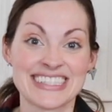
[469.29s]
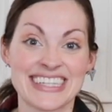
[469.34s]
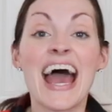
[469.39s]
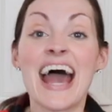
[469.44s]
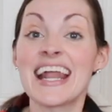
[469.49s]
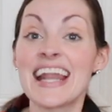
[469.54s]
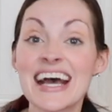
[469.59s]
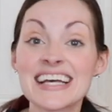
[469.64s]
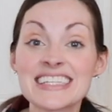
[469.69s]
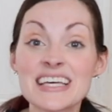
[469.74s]

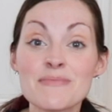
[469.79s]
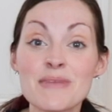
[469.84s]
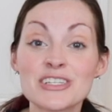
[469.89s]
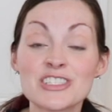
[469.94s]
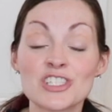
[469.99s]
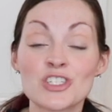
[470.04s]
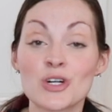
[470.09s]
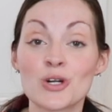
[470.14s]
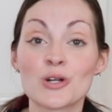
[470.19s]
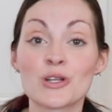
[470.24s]
And as I
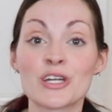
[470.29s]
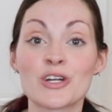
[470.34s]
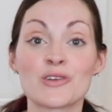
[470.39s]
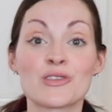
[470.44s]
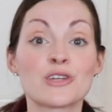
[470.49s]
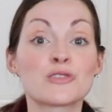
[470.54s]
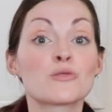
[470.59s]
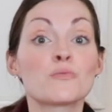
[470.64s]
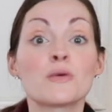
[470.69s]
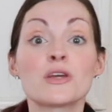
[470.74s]
mentioned earlier,
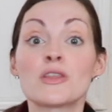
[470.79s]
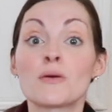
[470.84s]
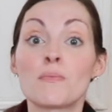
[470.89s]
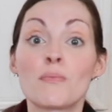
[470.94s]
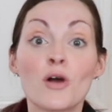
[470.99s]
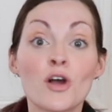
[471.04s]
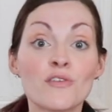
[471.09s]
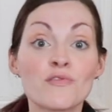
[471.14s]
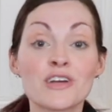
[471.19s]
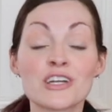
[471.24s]
this would be the
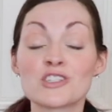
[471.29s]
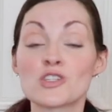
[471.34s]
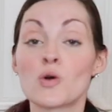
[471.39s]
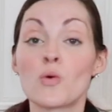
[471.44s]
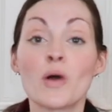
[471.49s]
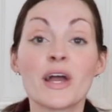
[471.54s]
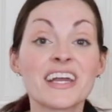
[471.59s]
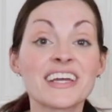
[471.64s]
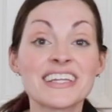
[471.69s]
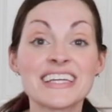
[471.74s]
perfect
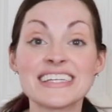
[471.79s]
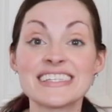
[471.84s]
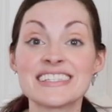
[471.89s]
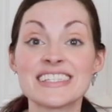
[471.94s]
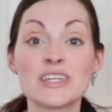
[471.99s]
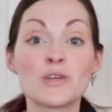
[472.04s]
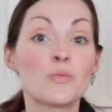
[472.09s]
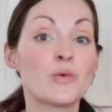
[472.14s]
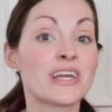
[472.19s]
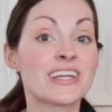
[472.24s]
quick and
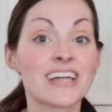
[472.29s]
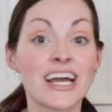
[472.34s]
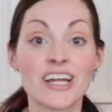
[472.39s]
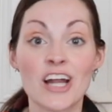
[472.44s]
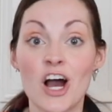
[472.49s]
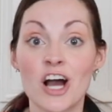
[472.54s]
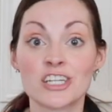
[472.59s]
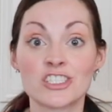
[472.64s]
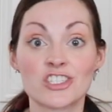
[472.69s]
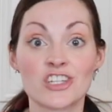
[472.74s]
easy weeknight
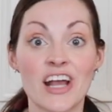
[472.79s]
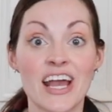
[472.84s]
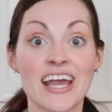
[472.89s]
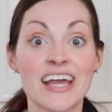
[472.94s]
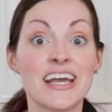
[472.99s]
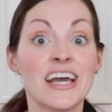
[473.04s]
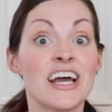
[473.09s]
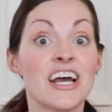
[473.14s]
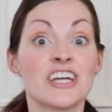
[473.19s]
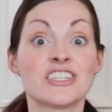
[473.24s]

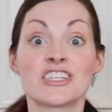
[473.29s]
entree